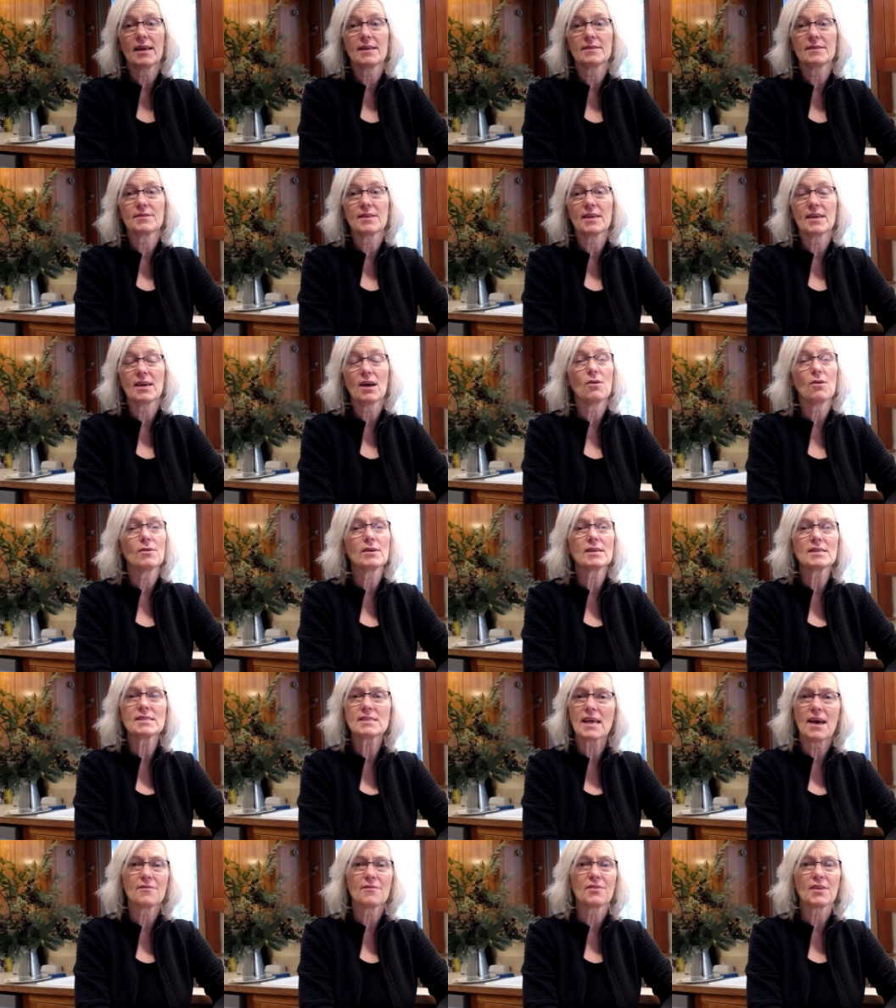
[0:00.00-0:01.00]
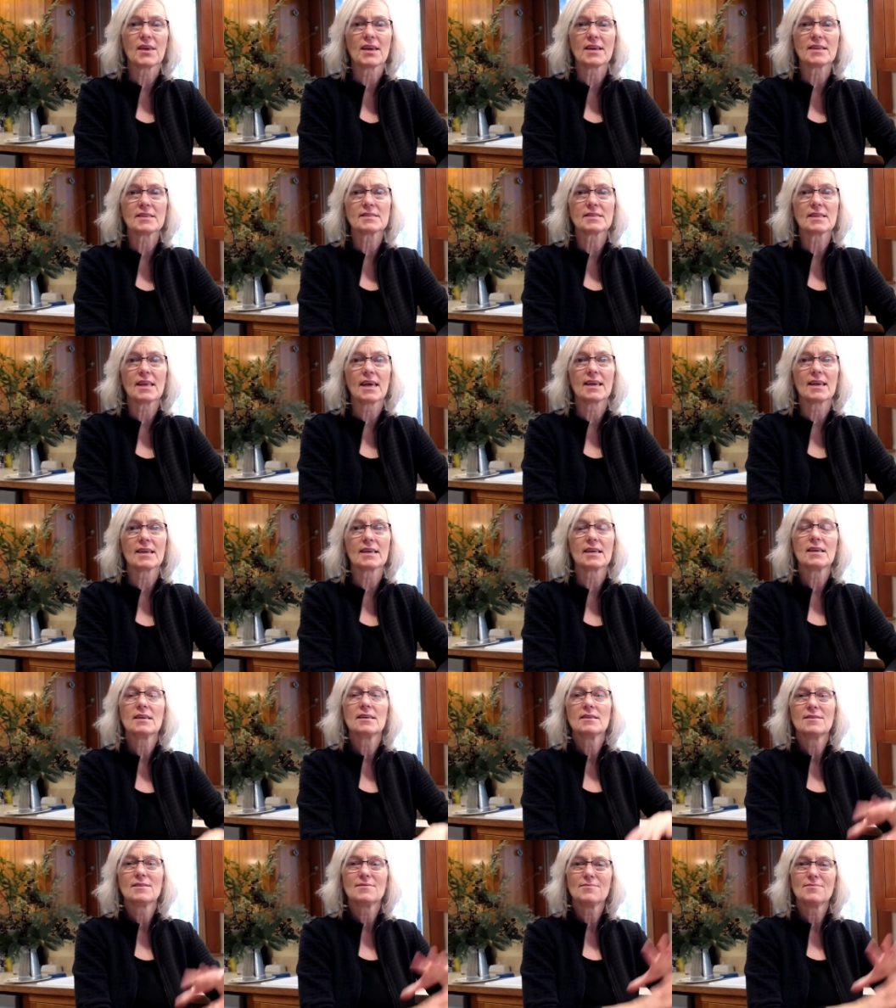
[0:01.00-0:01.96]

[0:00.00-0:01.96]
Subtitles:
and they always have things like